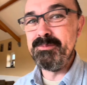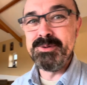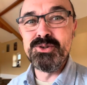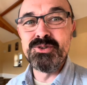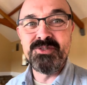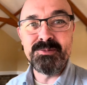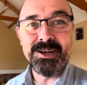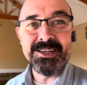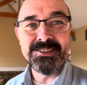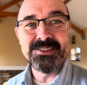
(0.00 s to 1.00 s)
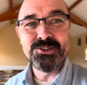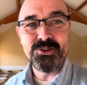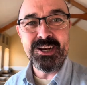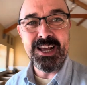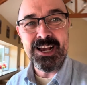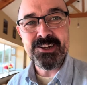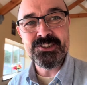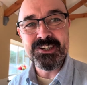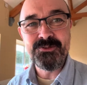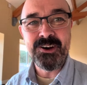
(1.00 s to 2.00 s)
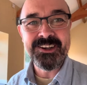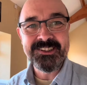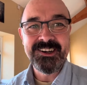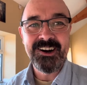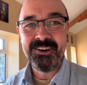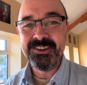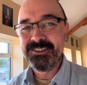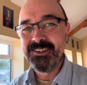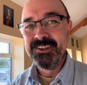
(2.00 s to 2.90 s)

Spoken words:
beautiful places you could actually find in Ireland,